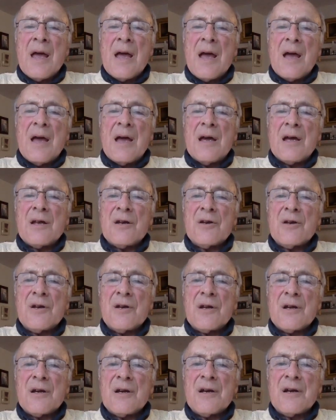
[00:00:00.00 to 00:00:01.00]

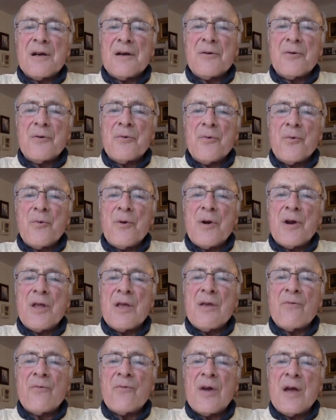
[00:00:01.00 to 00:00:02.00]
And uh, what
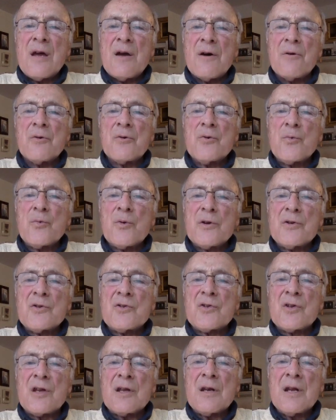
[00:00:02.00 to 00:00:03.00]
he found
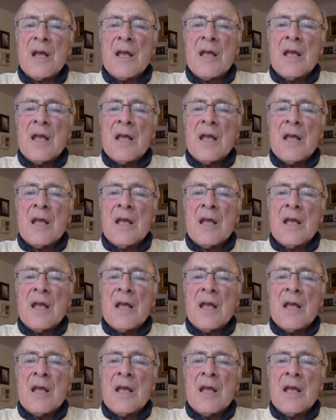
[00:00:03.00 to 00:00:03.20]
was that